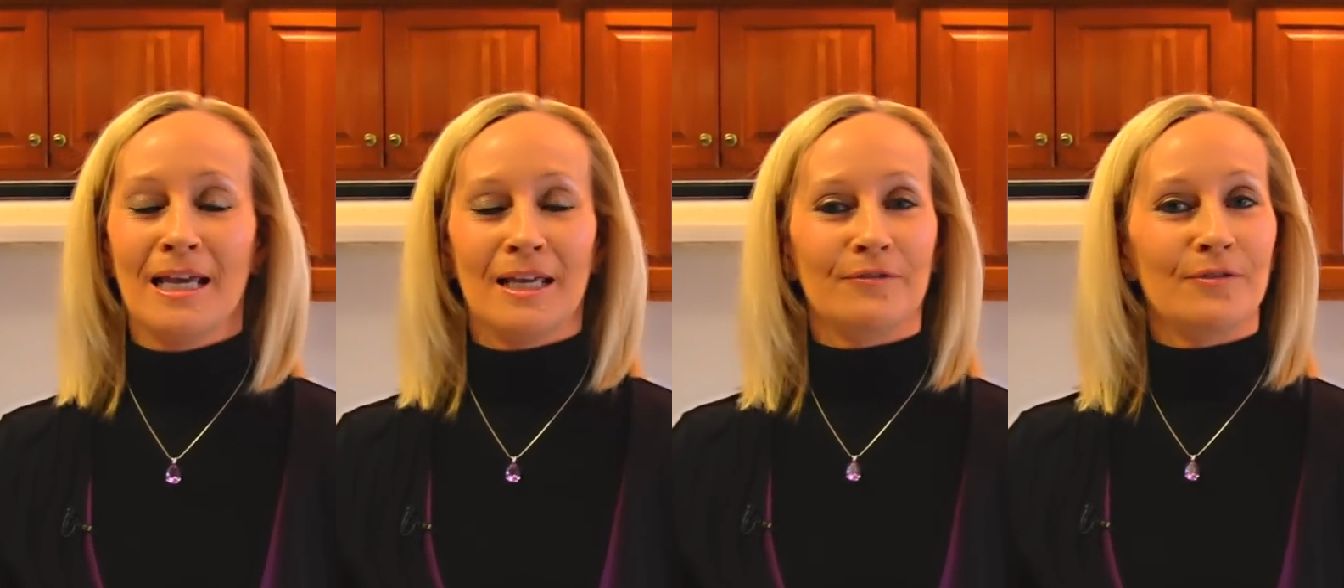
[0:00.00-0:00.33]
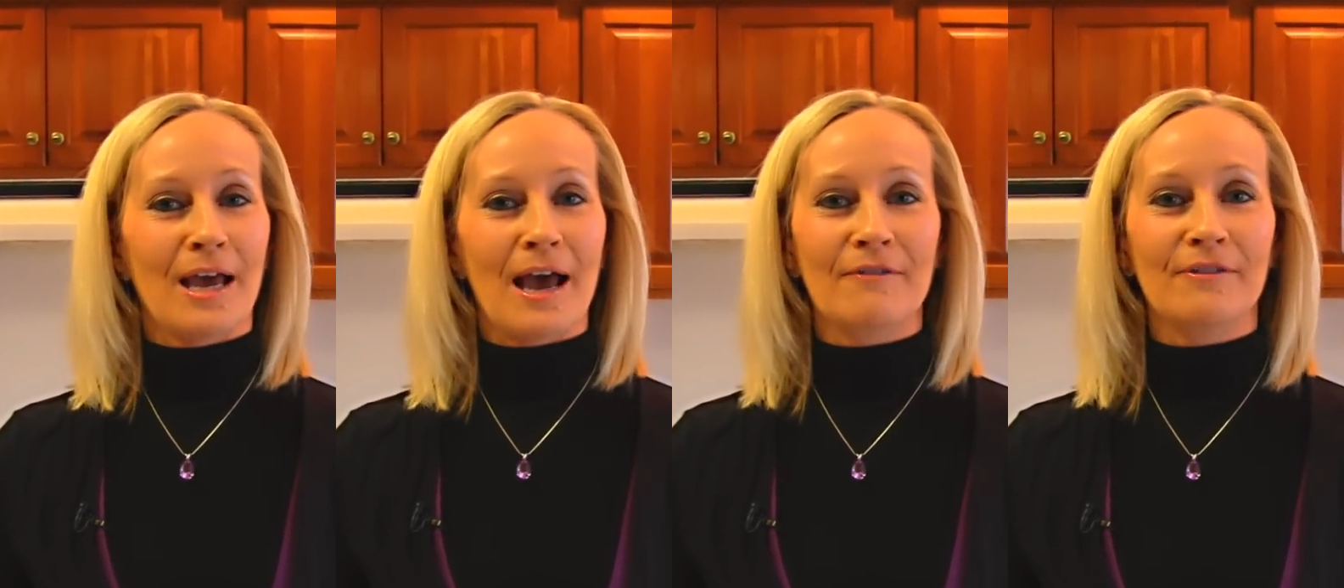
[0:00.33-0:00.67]
If
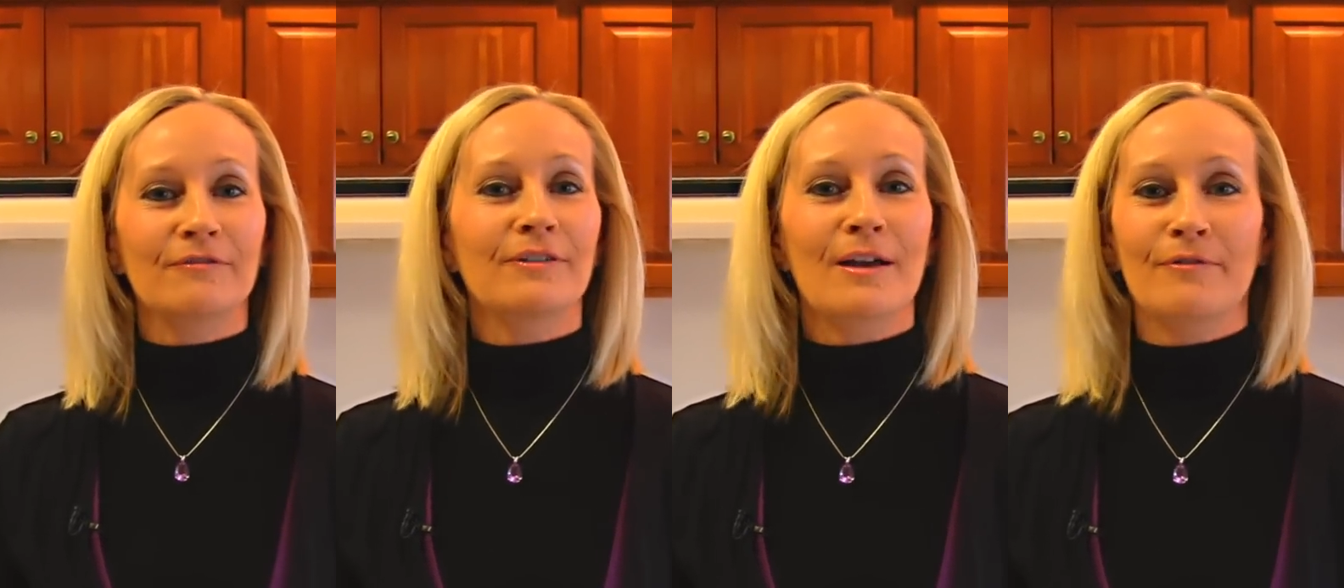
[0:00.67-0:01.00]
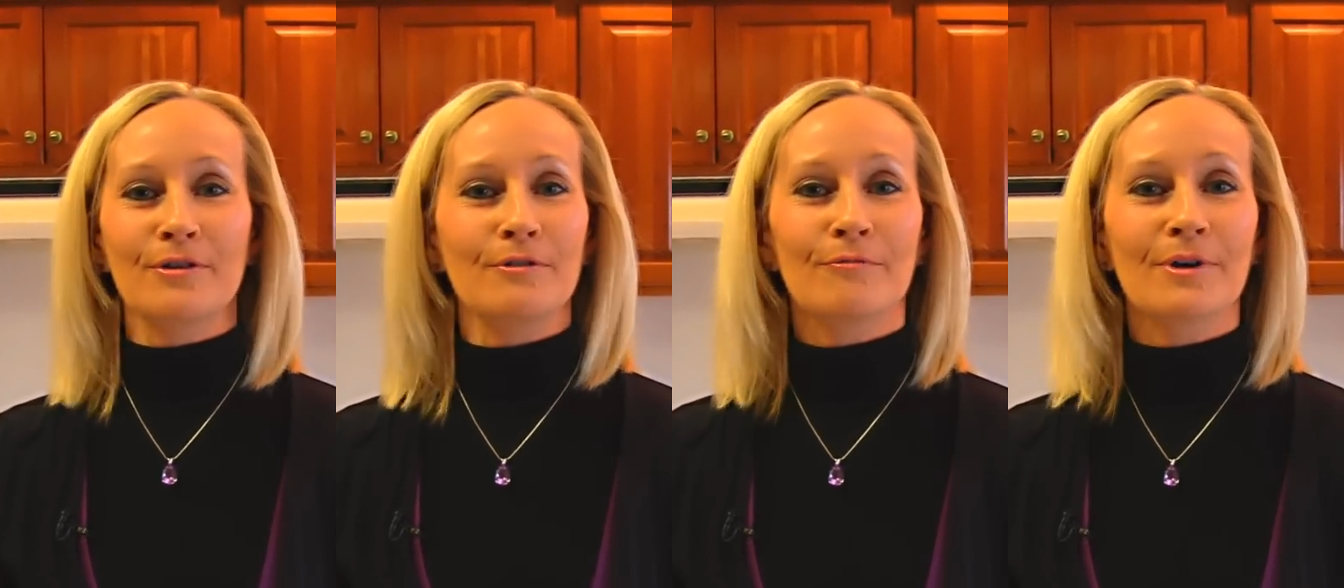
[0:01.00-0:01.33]
you have a
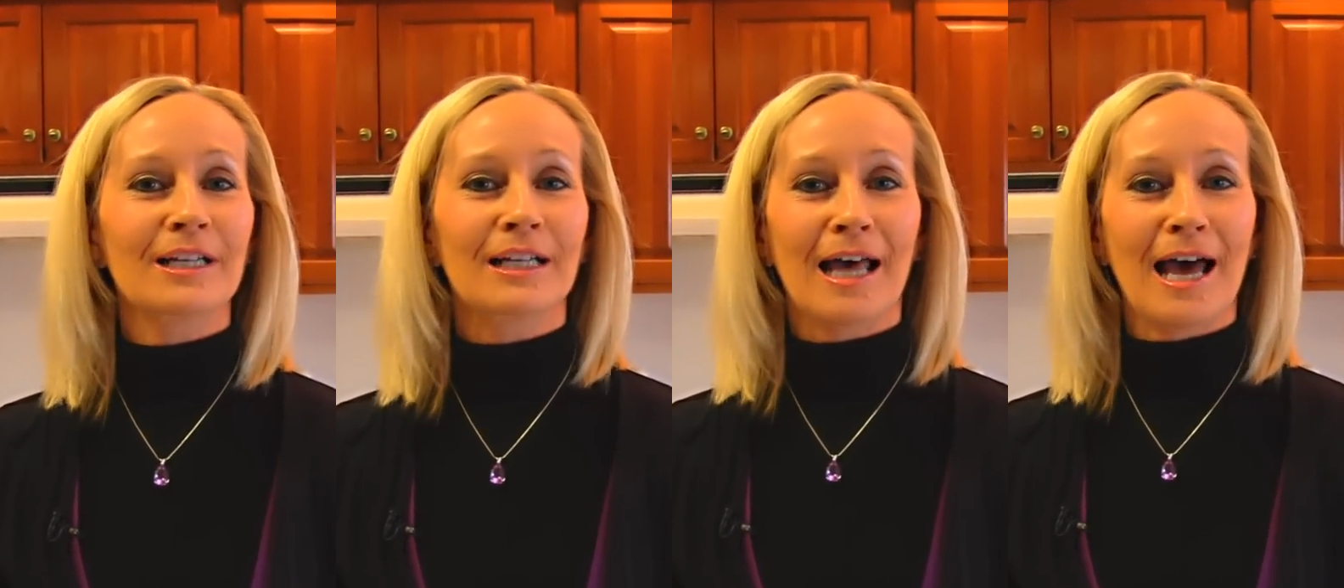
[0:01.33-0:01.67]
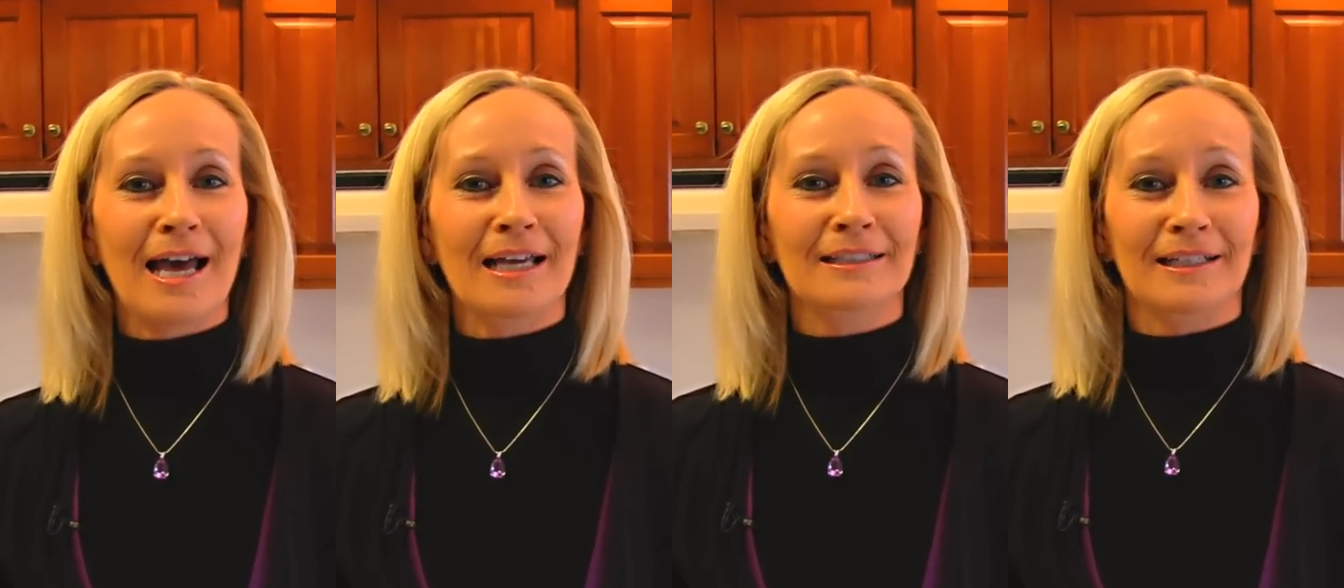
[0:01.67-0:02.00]
flavor you really
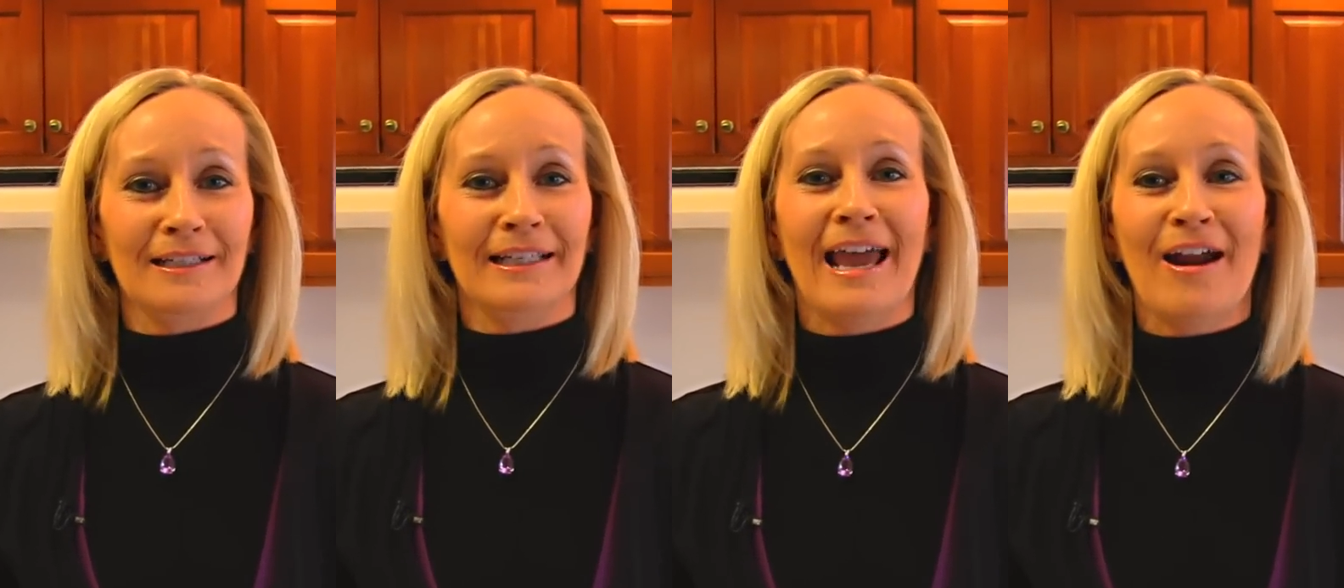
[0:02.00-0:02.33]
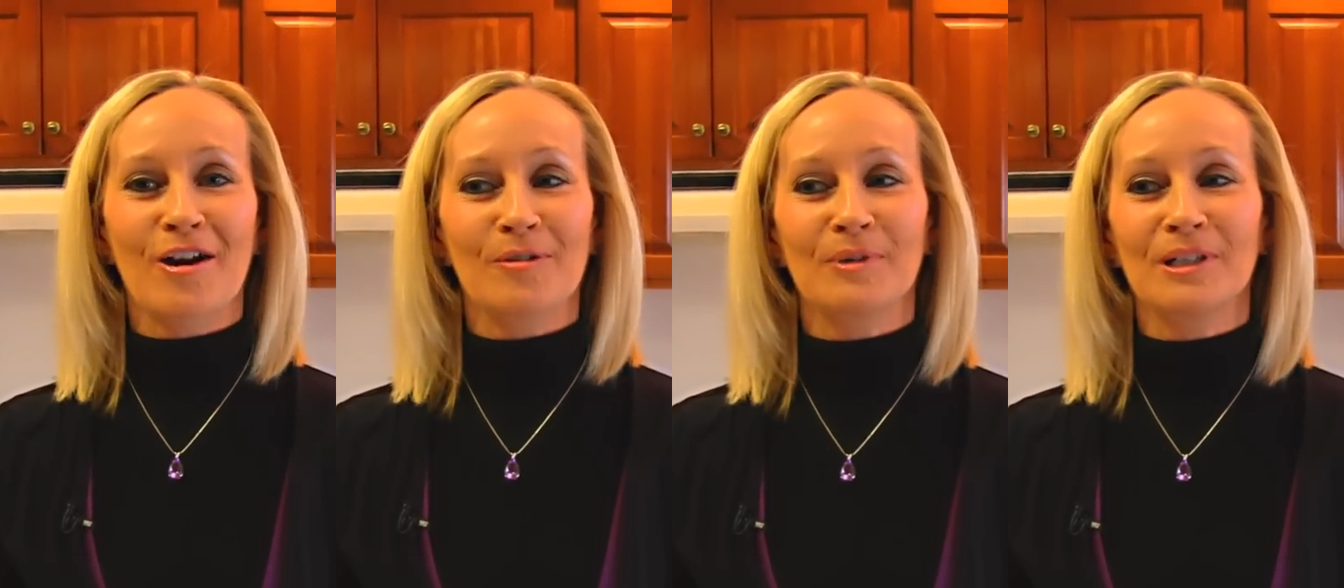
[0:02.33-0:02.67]
like, like
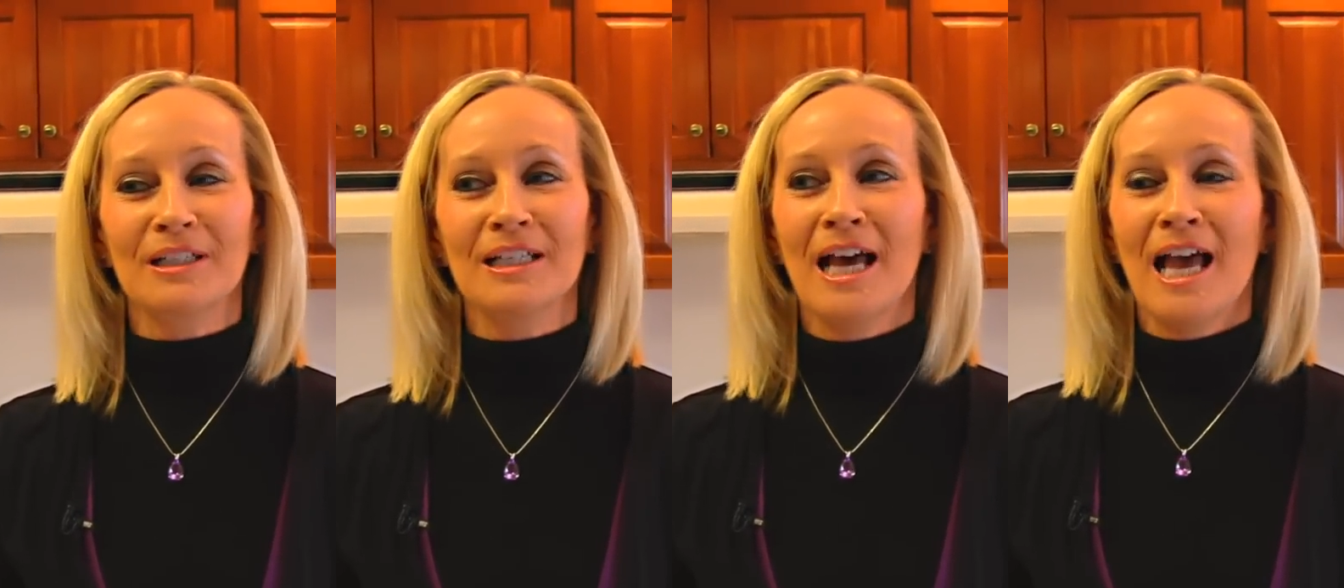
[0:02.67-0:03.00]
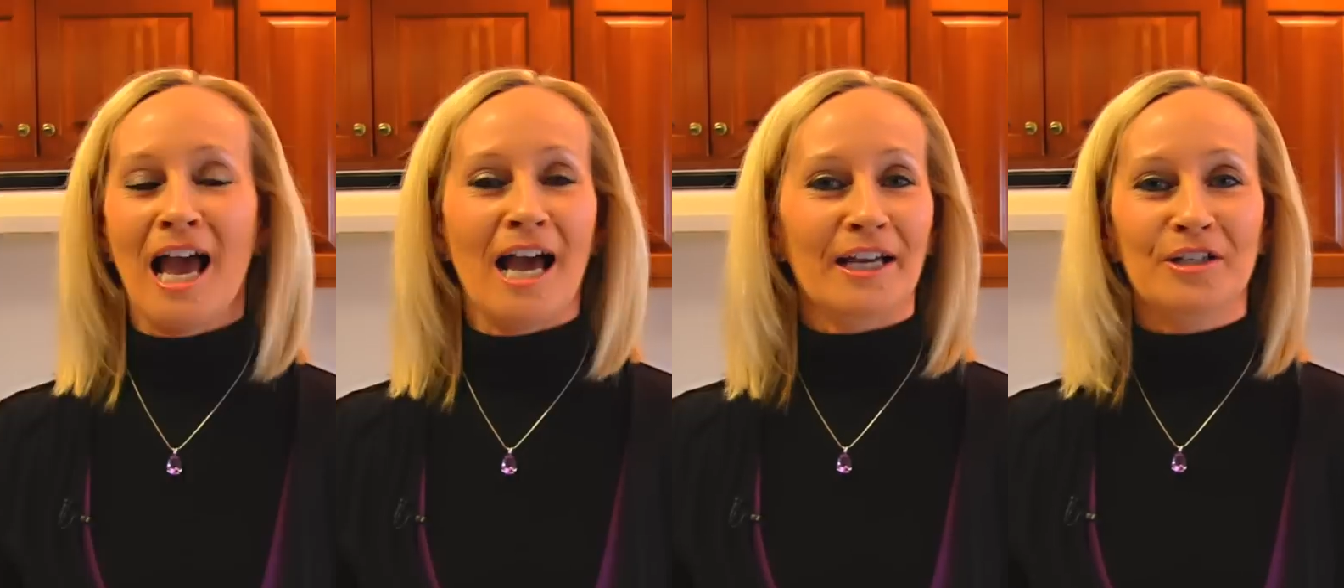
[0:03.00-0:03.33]
caramel,
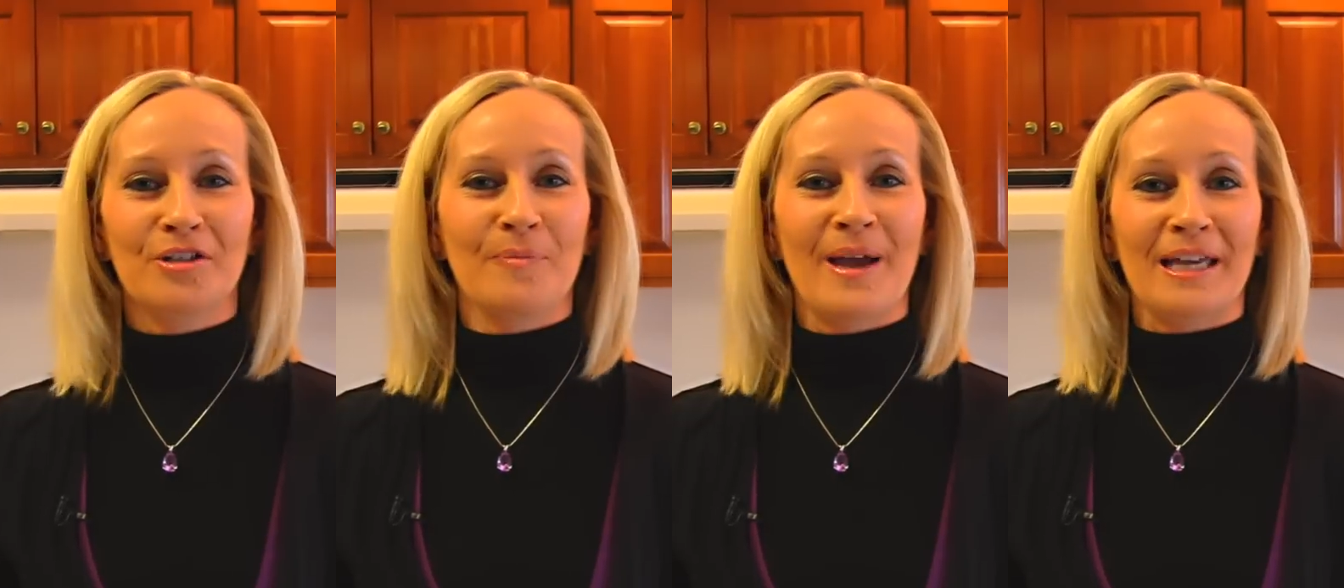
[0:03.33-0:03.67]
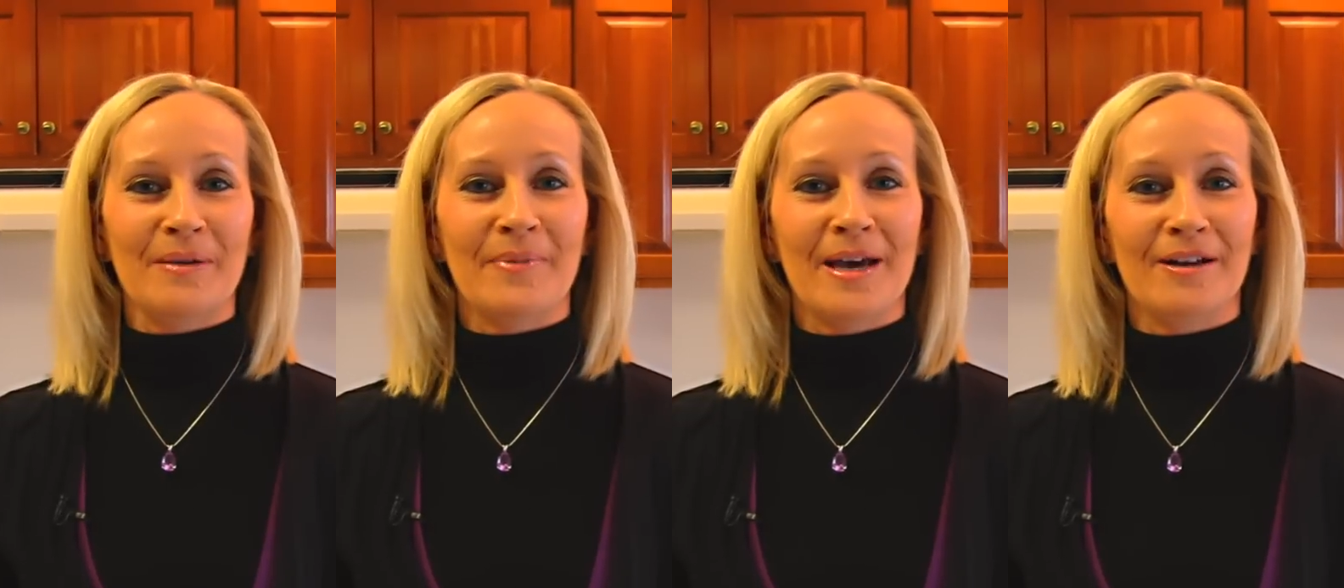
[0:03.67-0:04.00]
how can you make
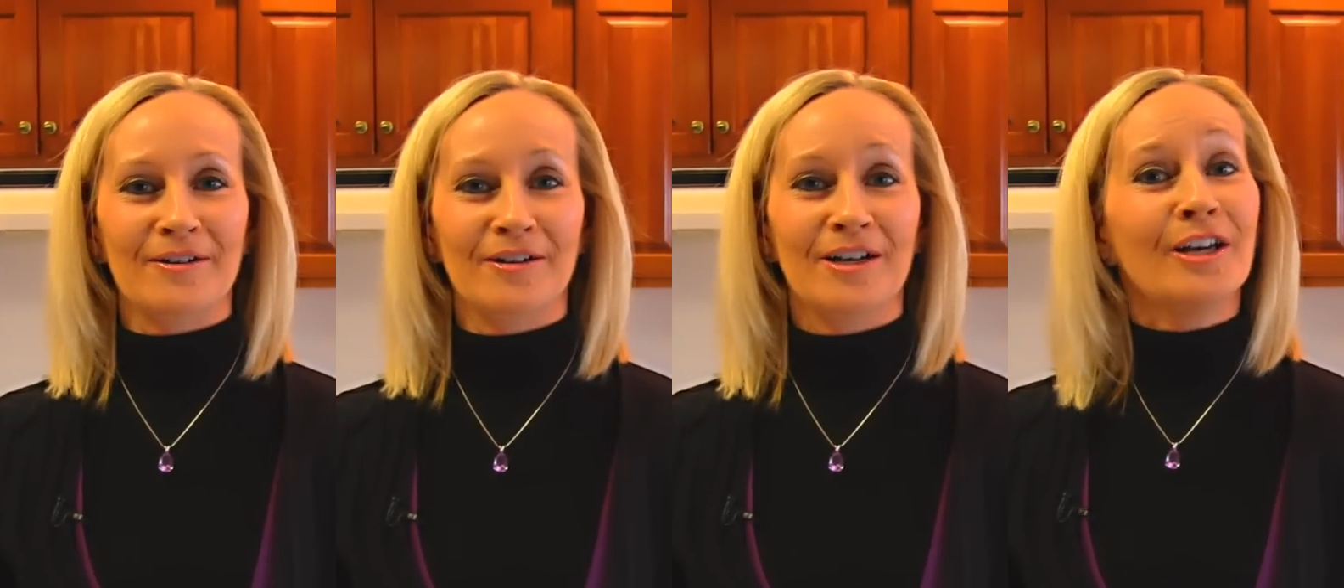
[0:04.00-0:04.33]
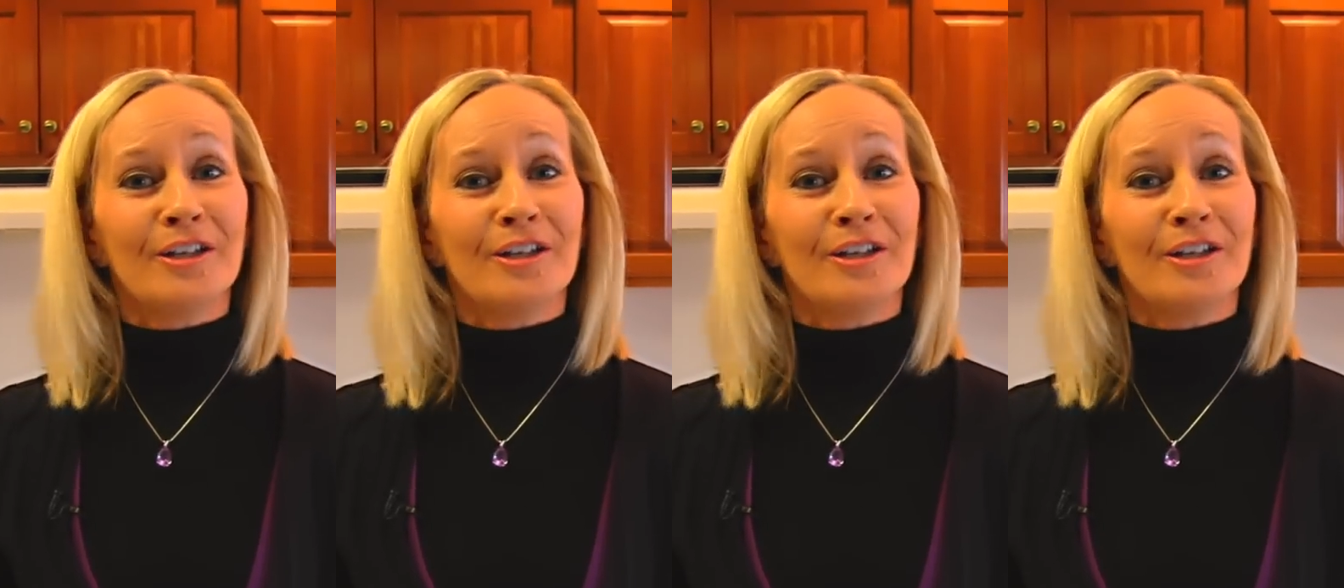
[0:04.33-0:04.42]
it better?